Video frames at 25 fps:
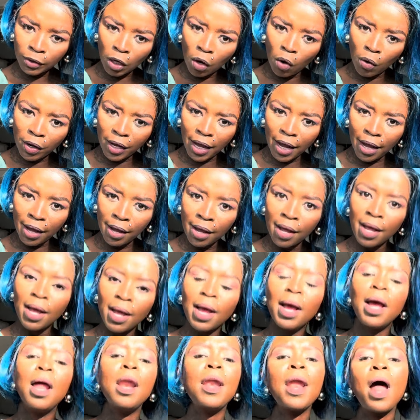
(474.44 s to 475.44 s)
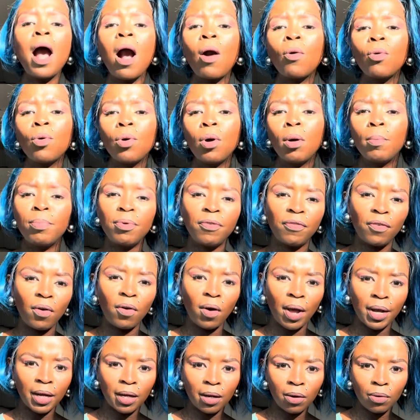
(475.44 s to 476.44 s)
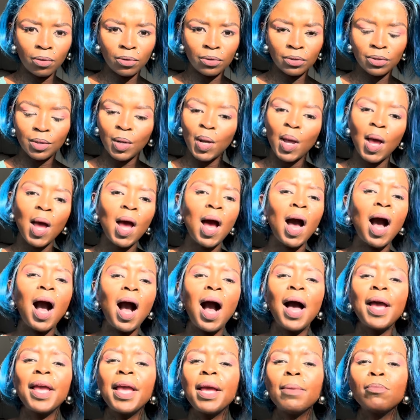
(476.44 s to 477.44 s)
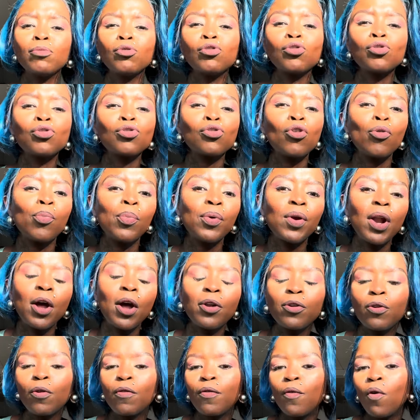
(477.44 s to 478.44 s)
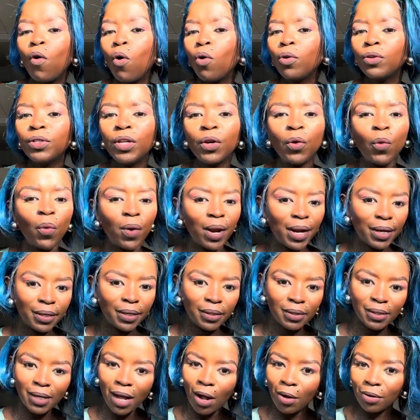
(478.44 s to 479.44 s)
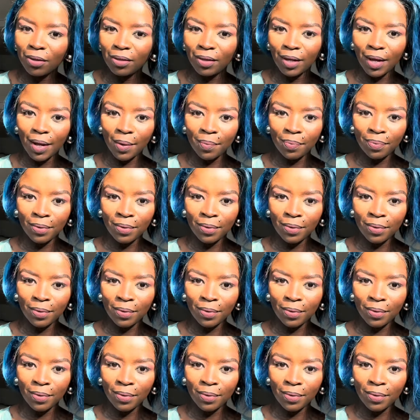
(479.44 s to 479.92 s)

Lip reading: Okay? Now, before I close, I am so proud of all the queens out there